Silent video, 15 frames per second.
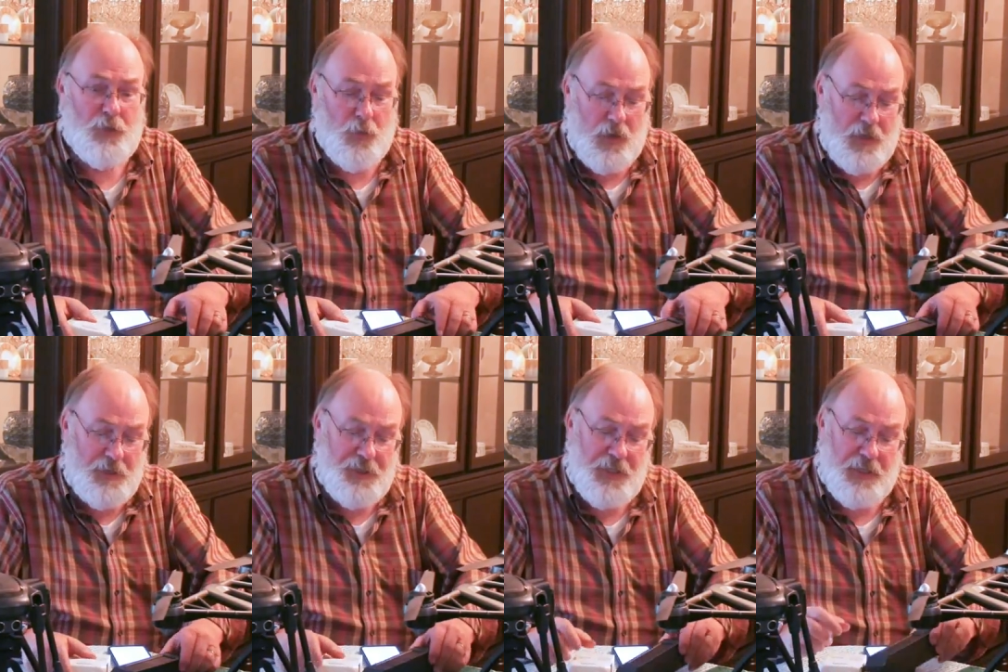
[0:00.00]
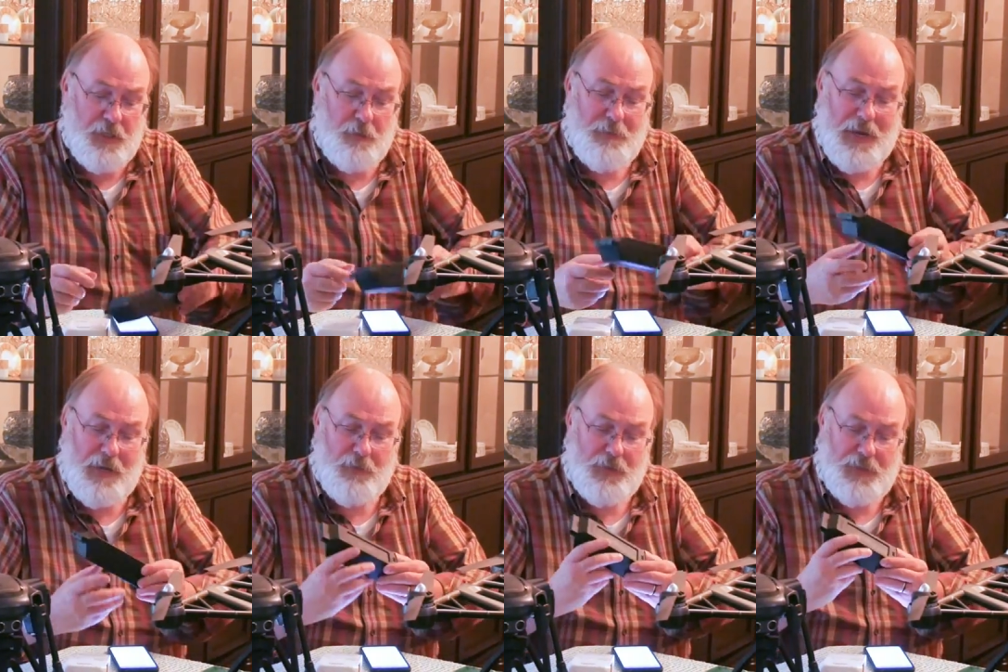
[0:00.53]
You want to check
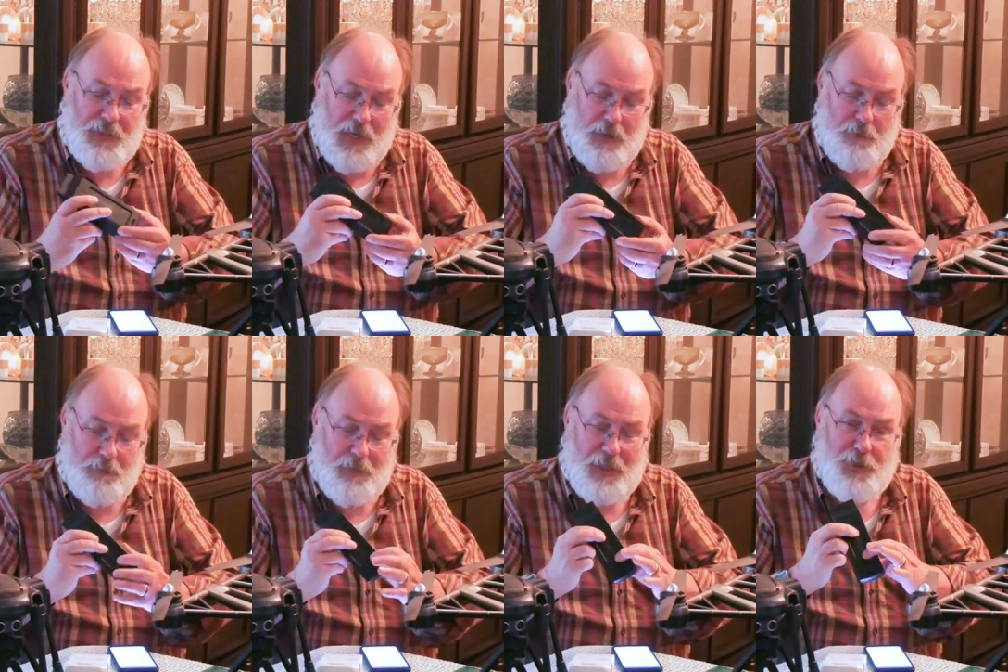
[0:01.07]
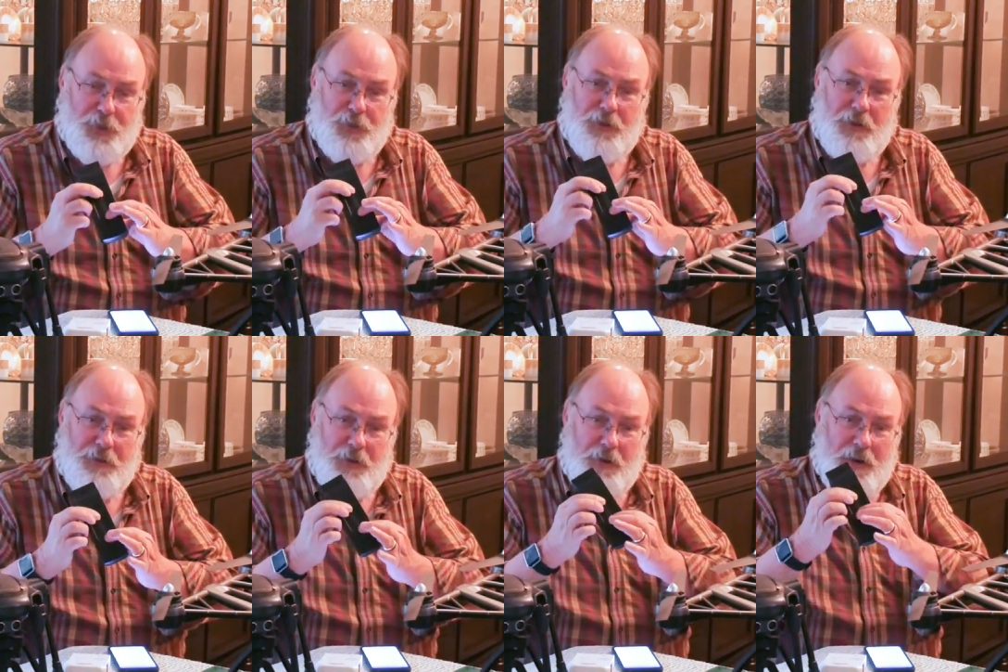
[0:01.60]
your batteries out, make
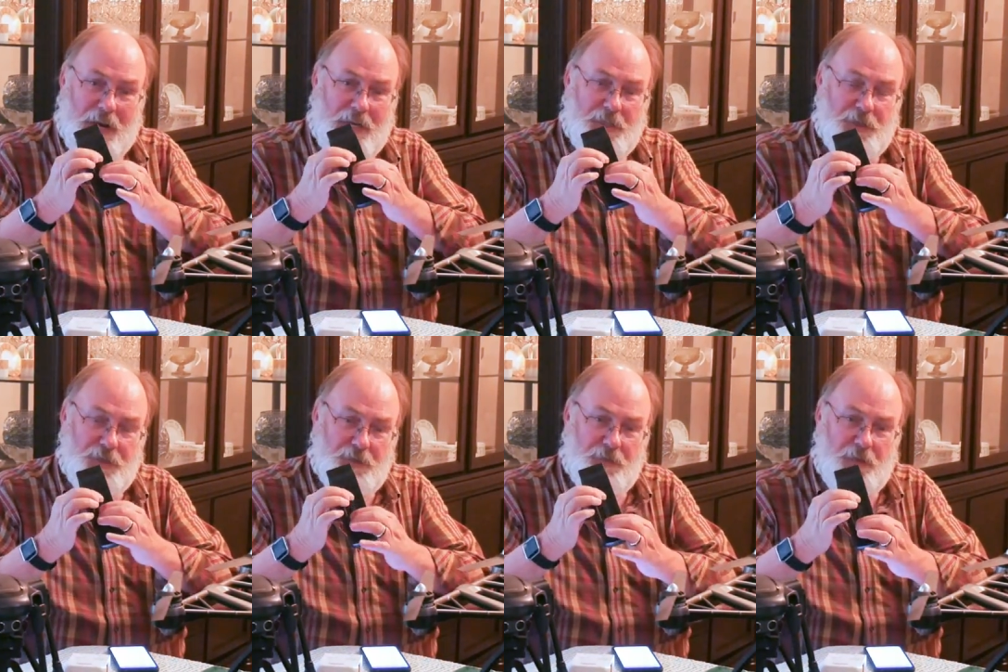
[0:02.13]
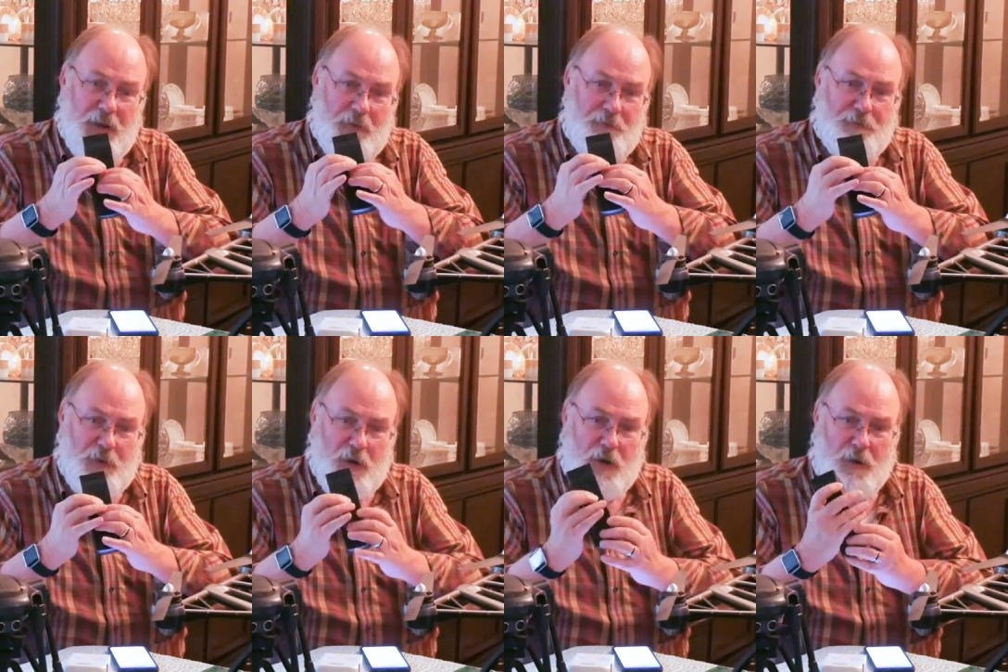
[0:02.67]
sure that they're nice
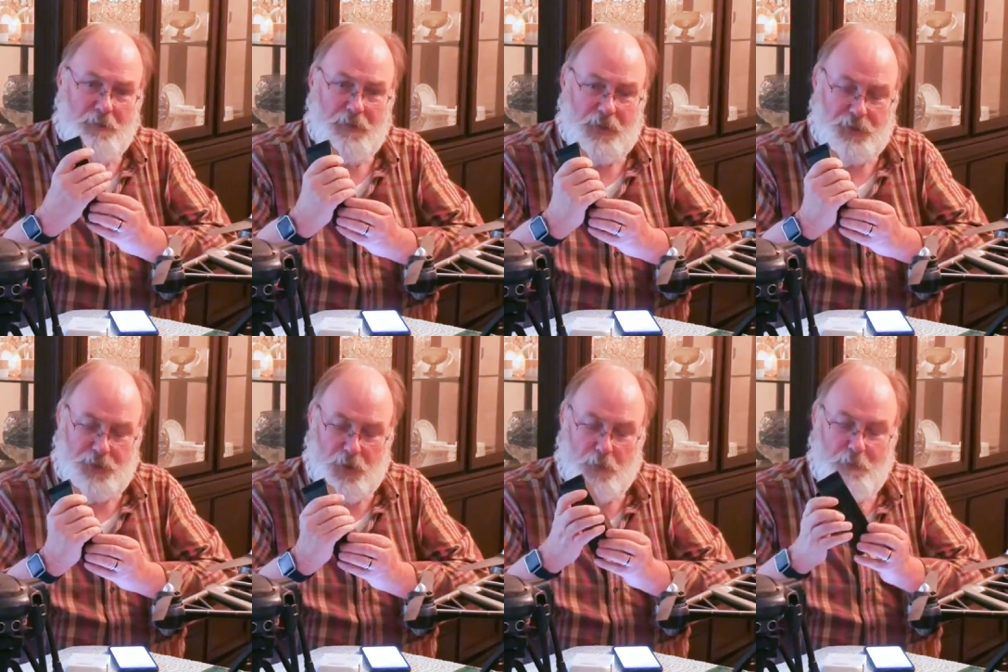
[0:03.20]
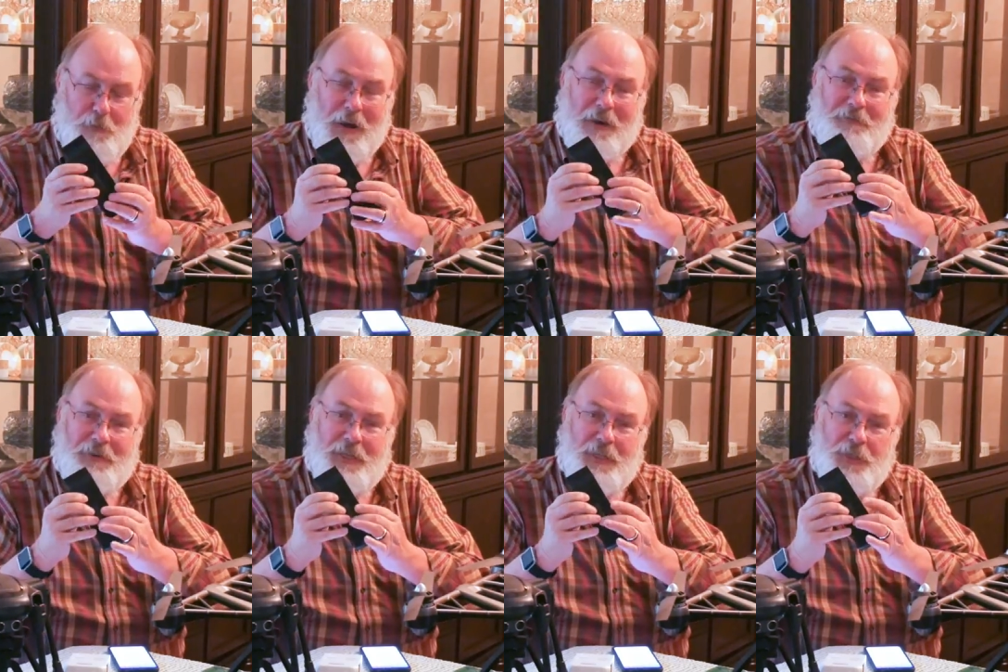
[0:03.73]
and firm, there's no
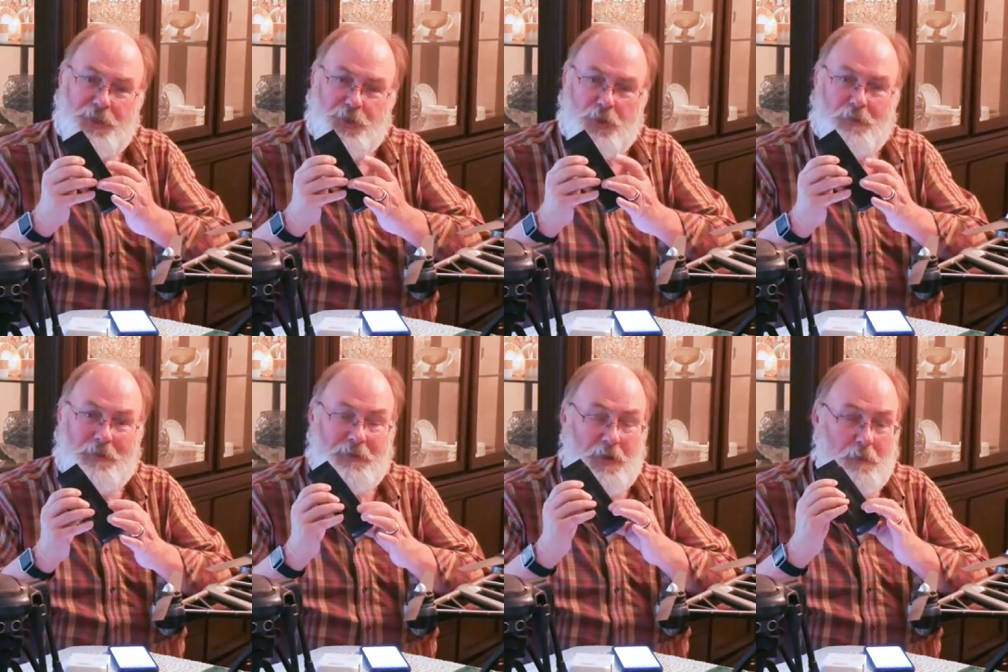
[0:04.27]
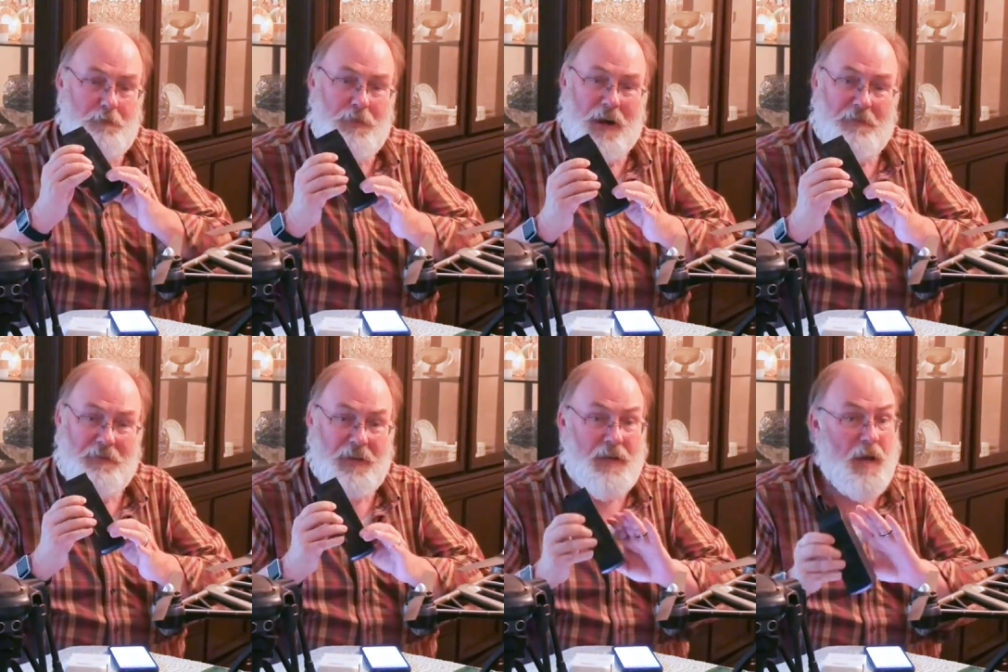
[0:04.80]
puffiness to them. If they're
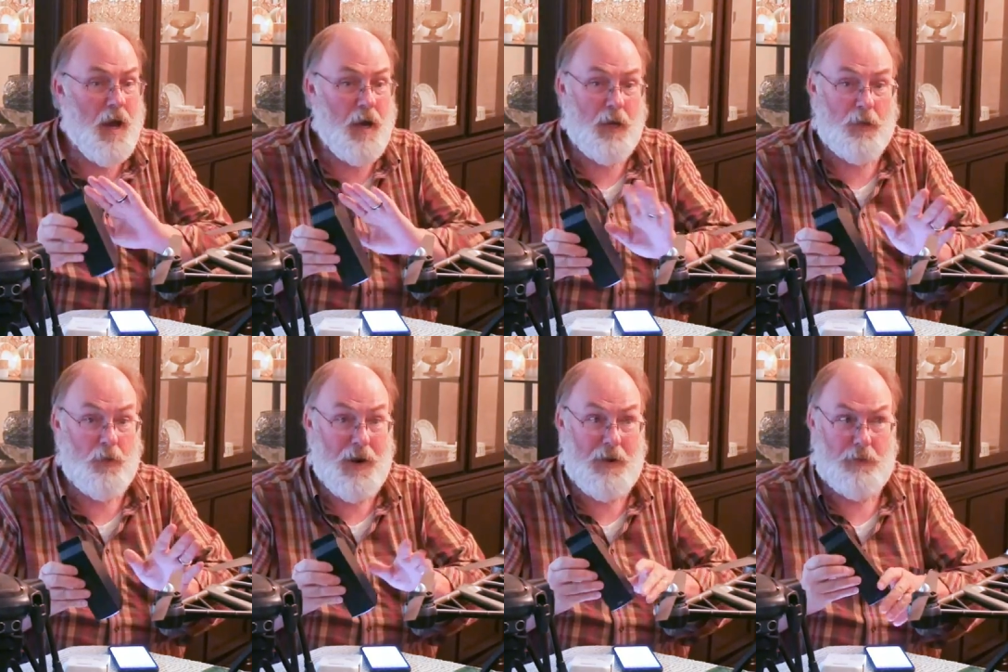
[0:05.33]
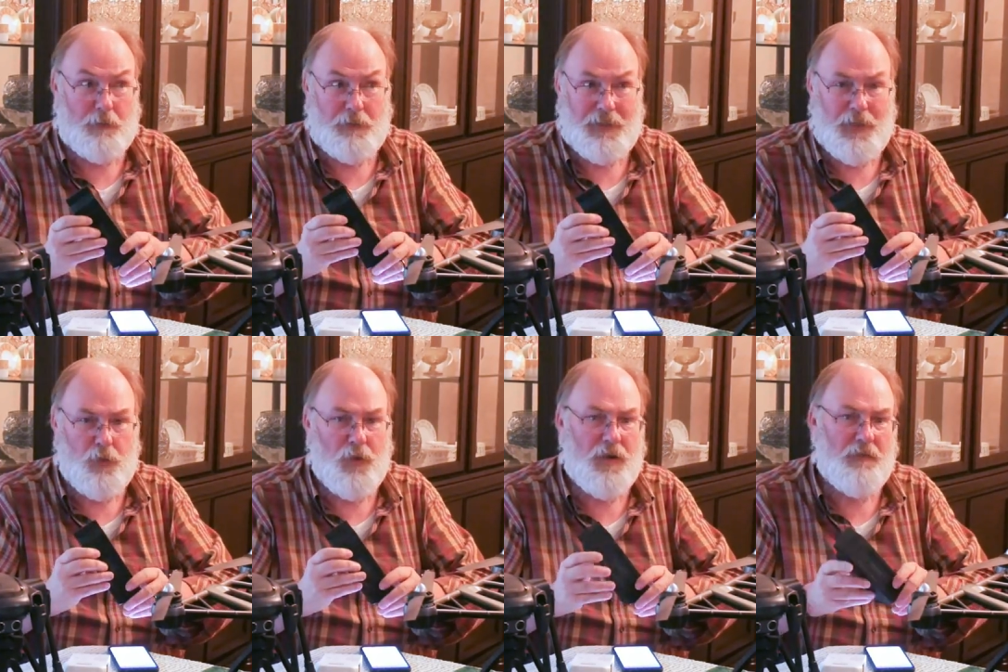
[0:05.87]
puffy, ground
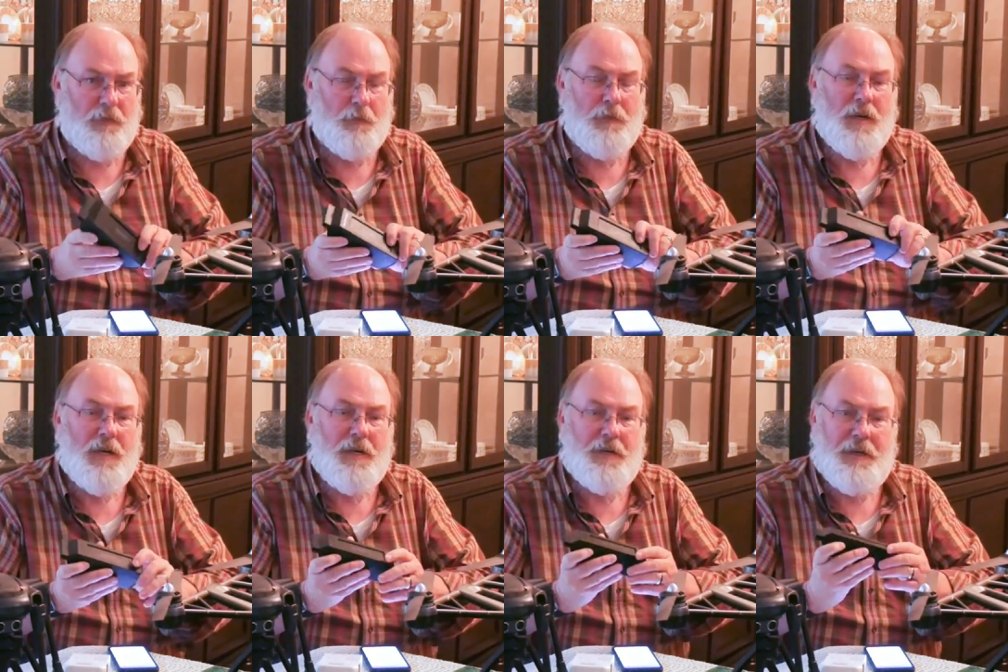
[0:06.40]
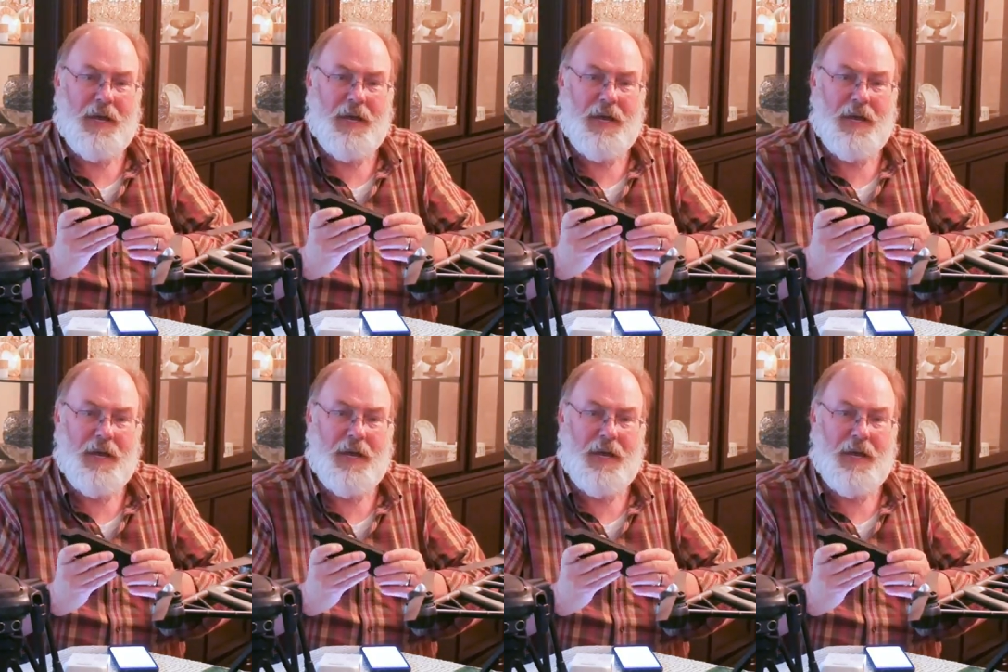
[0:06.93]
them, get rid of them.